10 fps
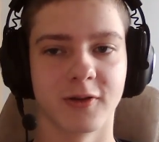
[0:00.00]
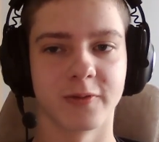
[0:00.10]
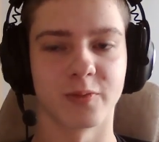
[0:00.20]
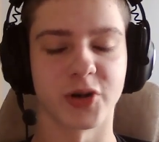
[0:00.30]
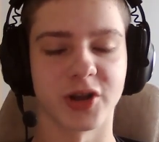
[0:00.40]

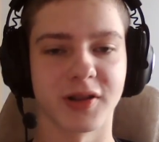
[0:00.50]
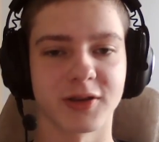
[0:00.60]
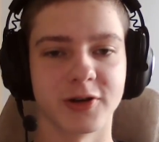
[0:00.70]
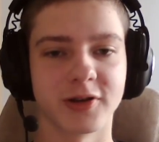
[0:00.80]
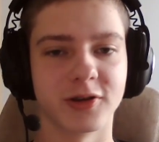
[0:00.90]

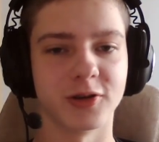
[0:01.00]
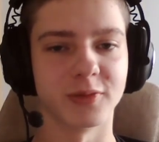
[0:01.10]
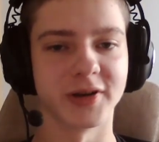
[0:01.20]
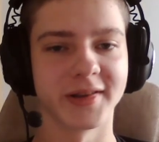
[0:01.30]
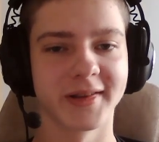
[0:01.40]
prehistoric
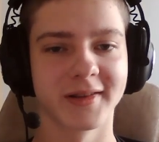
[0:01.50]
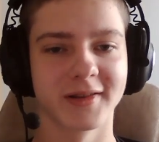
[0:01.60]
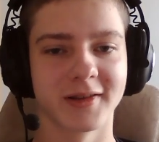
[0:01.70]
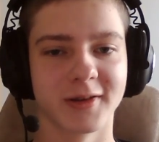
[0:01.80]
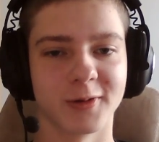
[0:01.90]
humans
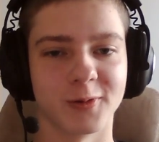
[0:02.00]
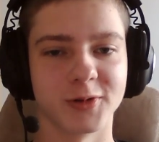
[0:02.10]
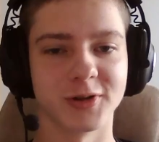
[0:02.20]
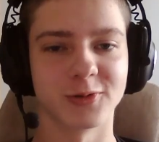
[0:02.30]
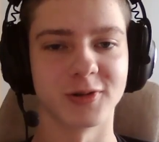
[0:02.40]

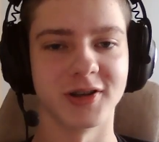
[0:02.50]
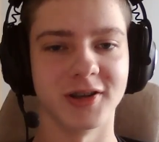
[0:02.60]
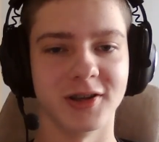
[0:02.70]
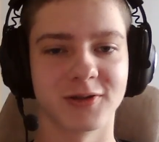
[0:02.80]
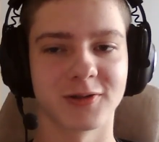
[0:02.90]
wouldn't really
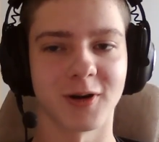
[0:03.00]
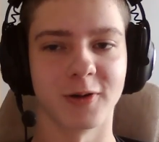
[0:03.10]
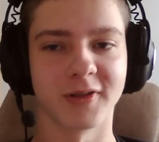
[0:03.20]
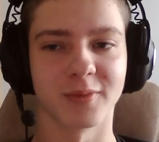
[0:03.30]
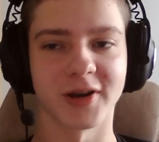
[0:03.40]
eat
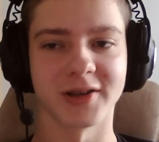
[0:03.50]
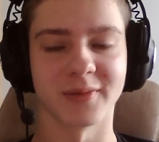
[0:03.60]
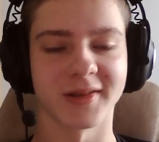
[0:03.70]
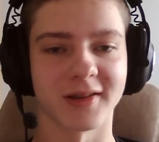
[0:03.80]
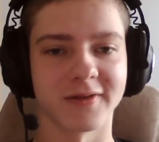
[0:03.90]
oats by
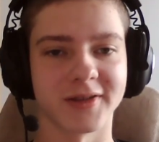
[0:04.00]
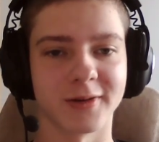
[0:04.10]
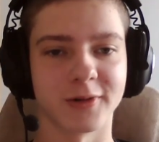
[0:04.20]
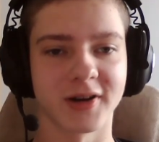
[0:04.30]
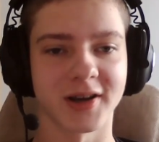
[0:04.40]
themselves. They
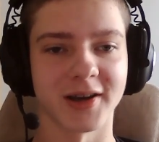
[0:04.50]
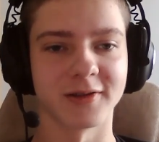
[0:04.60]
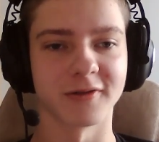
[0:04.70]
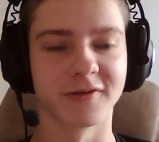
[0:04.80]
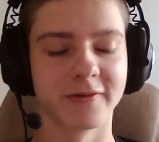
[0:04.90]
were kind
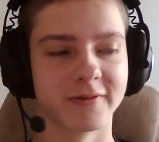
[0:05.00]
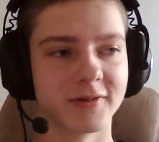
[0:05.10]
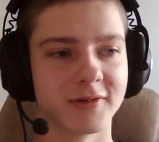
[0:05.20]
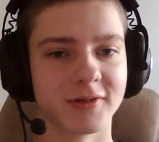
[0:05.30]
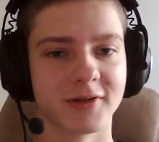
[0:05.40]
of
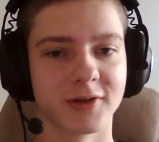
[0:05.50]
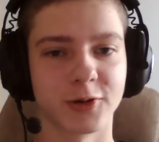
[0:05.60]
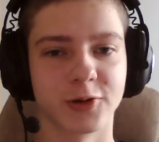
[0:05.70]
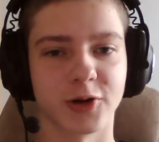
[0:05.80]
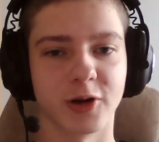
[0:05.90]

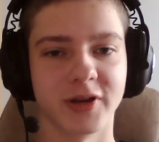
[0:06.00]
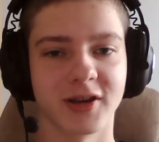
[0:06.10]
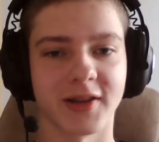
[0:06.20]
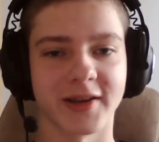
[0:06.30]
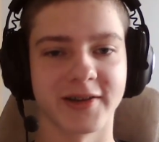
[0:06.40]
growing
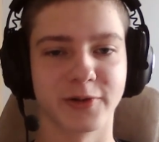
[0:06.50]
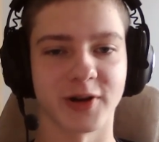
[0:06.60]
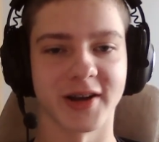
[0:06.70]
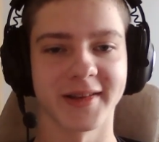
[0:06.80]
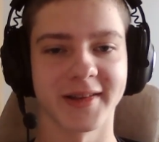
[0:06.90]
like
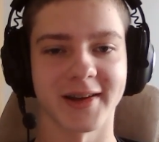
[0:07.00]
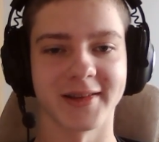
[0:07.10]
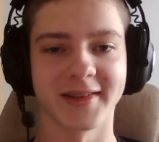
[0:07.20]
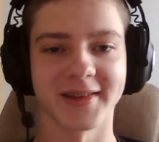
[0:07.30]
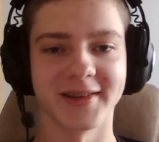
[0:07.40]
grass, I'd
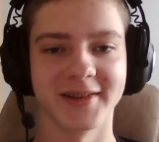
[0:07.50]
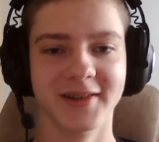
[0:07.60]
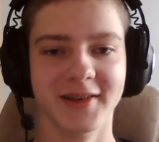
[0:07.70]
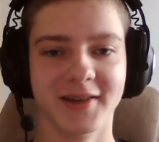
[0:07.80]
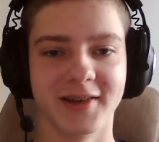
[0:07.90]
say,
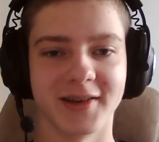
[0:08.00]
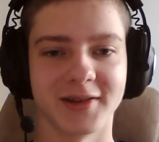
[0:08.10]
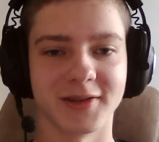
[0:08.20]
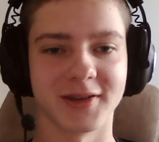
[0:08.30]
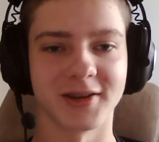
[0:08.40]

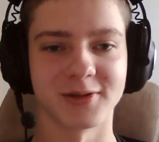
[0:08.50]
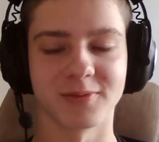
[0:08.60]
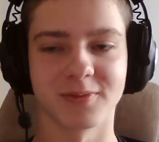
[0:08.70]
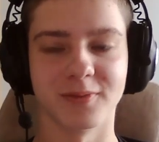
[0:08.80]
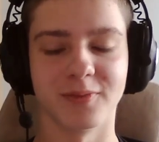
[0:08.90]
and then
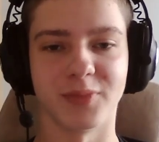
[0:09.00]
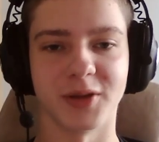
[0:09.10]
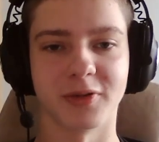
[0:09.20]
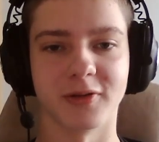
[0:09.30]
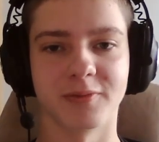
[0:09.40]

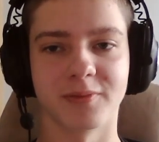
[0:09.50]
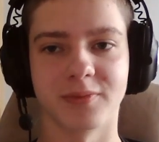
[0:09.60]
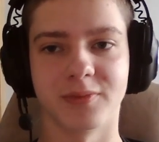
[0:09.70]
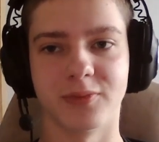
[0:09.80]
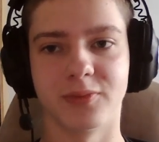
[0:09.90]
people
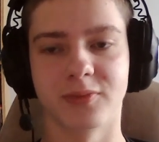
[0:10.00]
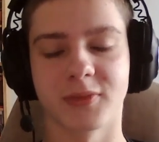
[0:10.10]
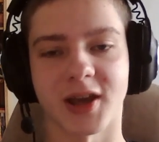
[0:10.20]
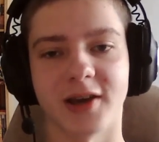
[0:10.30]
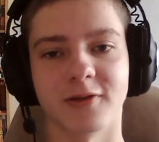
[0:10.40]

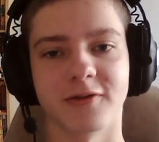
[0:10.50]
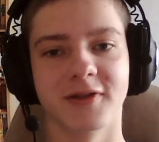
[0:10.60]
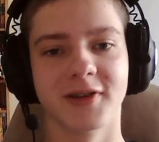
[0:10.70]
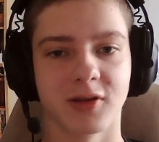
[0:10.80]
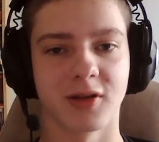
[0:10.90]
kind of
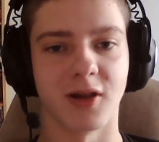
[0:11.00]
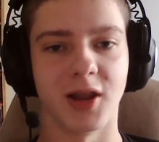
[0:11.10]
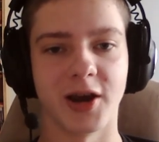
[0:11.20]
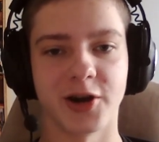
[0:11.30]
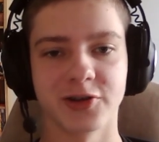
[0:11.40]

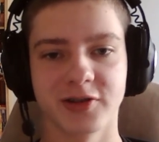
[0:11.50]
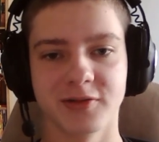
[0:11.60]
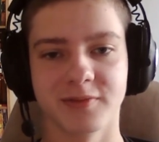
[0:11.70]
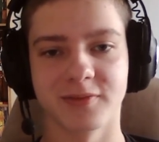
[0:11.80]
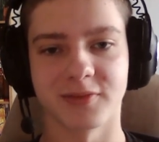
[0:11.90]
learned.
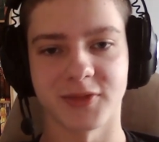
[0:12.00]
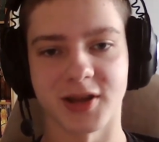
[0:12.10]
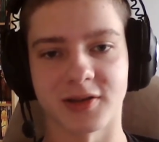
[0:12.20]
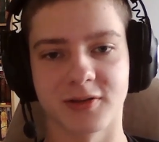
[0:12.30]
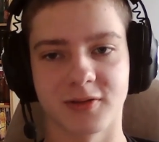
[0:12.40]

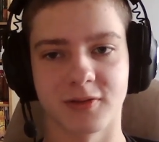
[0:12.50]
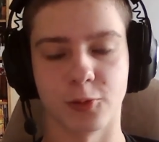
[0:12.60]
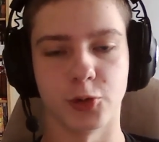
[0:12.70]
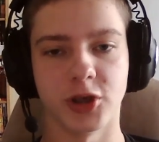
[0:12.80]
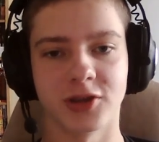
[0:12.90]
that
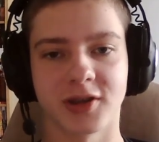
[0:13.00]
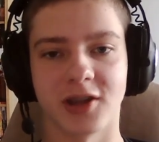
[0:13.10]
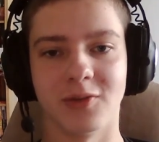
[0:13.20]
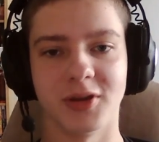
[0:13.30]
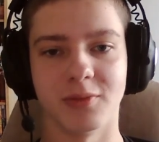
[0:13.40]
wheat
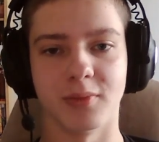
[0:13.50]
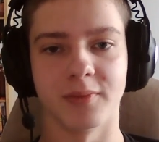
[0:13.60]
can be